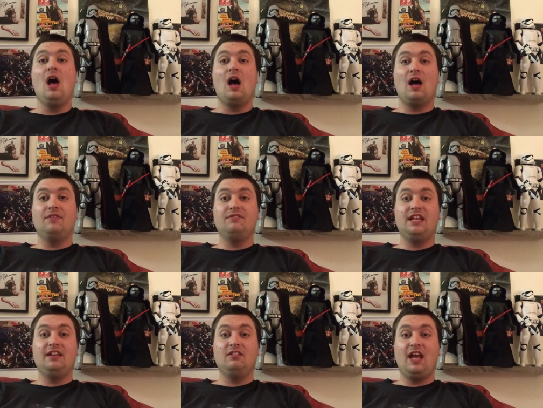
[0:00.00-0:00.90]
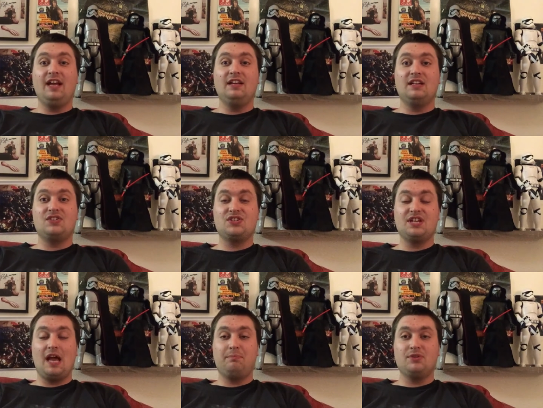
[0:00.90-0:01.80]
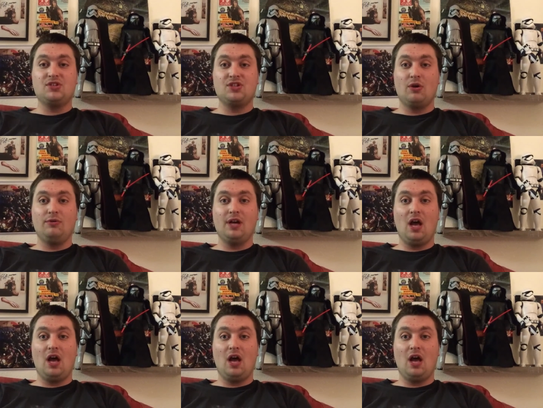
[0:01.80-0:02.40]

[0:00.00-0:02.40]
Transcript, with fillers: on the latest episode